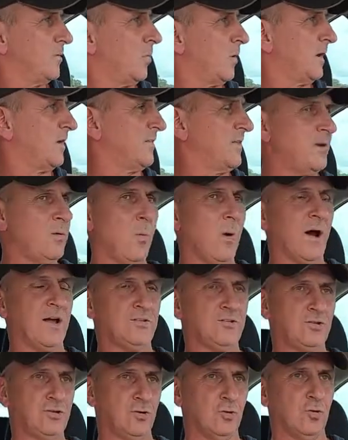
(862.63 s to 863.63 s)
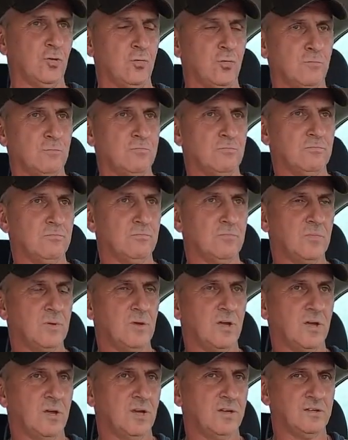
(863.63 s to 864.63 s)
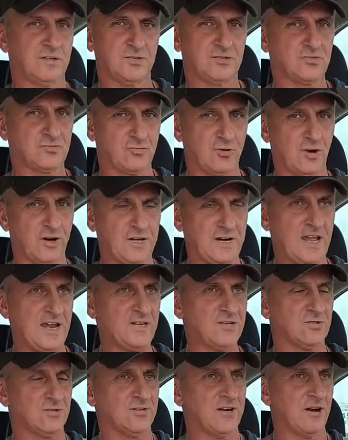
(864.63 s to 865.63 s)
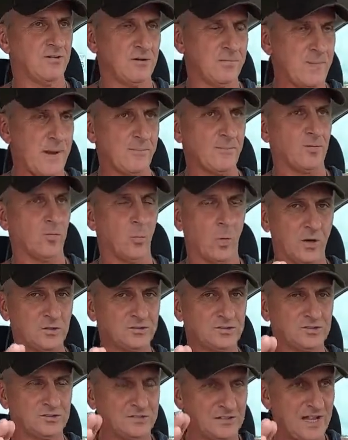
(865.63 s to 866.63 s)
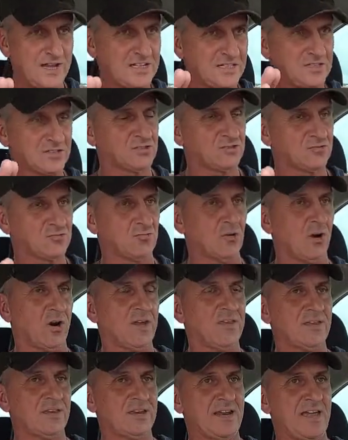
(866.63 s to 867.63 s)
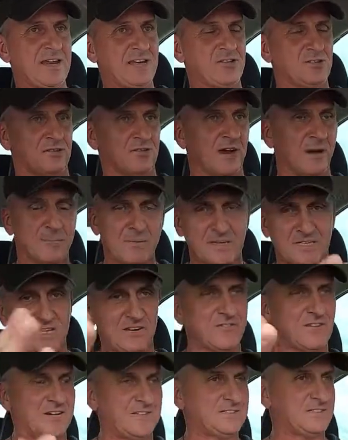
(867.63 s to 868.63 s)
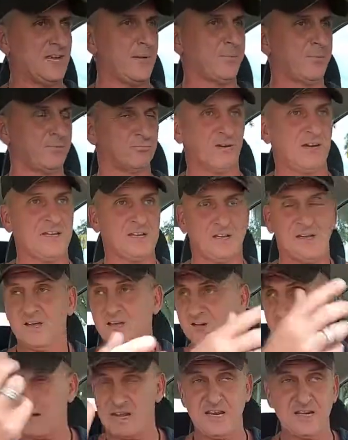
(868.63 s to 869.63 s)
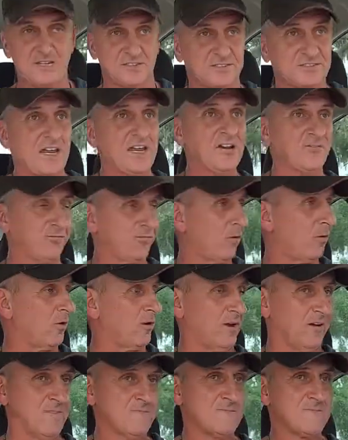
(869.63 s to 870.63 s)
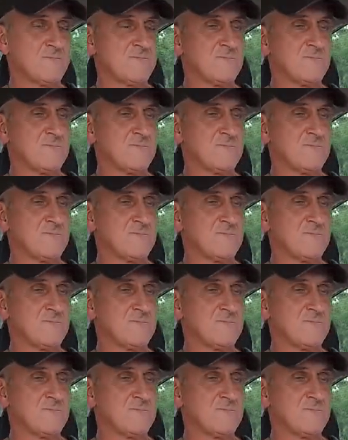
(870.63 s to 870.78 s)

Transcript: where they want to destroy nature. Now remember, once they destroy the nature, I'm going to give an example. Right in the state of Florida,